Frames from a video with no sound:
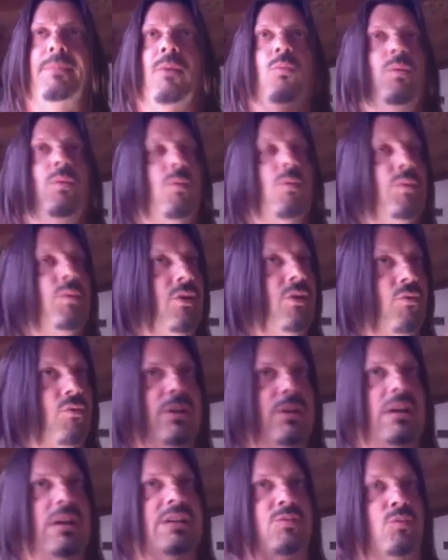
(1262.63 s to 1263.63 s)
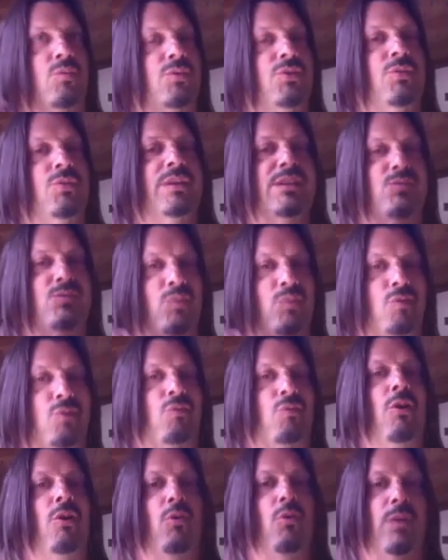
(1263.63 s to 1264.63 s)
But what we don't realize what we're doing is we're
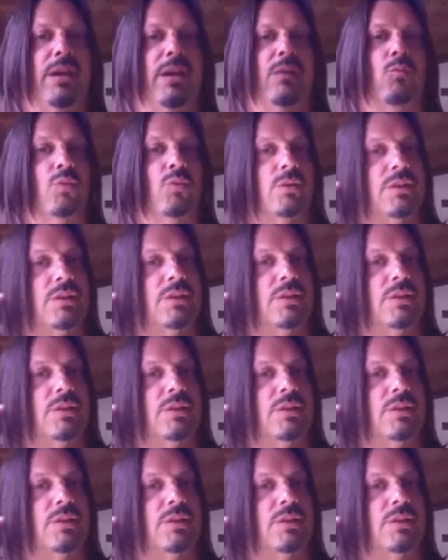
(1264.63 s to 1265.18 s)
growing and we're